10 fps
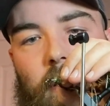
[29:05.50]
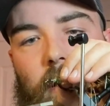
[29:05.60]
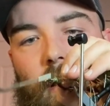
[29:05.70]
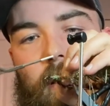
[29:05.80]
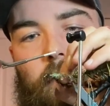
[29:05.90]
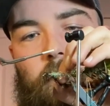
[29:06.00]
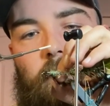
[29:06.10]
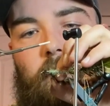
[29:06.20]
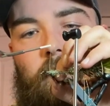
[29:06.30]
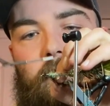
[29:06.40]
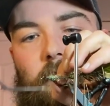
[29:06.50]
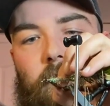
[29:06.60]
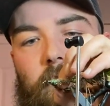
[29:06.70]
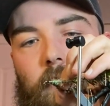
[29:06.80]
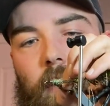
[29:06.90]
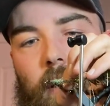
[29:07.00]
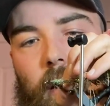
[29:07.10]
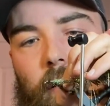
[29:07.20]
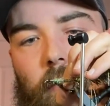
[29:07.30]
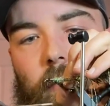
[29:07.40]
I don't
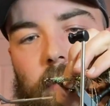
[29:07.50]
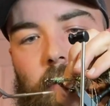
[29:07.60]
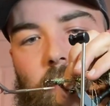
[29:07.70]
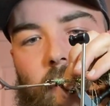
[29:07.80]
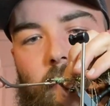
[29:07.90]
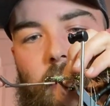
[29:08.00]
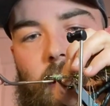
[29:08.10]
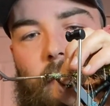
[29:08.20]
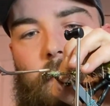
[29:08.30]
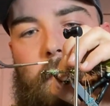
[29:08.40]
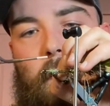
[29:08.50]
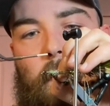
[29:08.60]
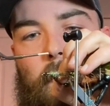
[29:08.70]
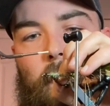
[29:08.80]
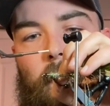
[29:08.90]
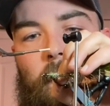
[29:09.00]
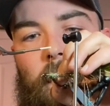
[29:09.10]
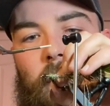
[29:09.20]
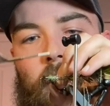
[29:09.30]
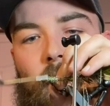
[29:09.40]
know what's going on with that.
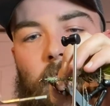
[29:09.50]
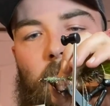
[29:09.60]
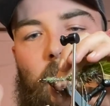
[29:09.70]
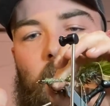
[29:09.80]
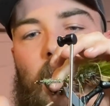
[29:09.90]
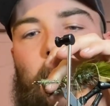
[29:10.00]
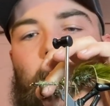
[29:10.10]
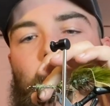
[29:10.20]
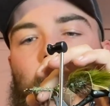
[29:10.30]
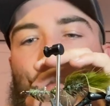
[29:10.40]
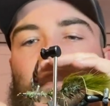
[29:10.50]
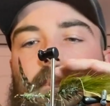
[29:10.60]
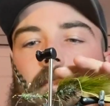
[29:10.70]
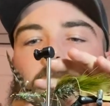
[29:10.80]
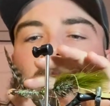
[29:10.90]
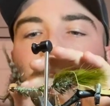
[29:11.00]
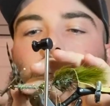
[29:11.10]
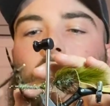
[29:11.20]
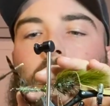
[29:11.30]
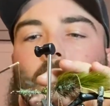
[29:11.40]
One wrap in front,
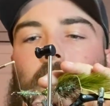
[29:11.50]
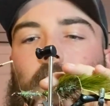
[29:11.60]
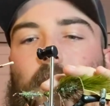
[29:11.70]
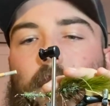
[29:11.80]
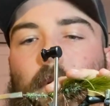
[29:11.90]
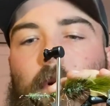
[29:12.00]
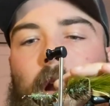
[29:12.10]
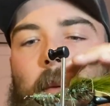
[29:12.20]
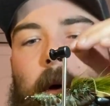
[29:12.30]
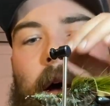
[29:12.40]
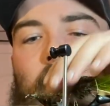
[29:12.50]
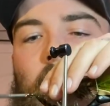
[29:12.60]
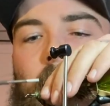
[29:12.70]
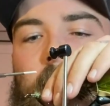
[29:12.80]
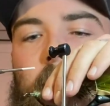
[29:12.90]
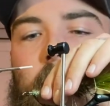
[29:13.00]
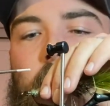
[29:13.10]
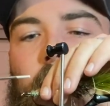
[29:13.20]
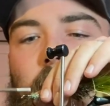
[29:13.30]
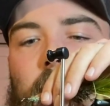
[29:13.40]
one wrap behind,
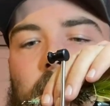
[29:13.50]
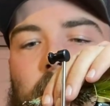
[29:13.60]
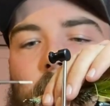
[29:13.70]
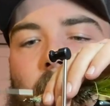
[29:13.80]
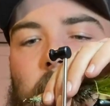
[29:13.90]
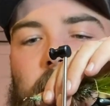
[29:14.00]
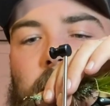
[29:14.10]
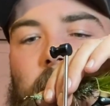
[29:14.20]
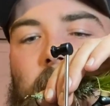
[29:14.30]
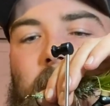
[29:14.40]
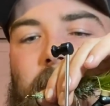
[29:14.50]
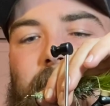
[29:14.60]
2 wraps in front,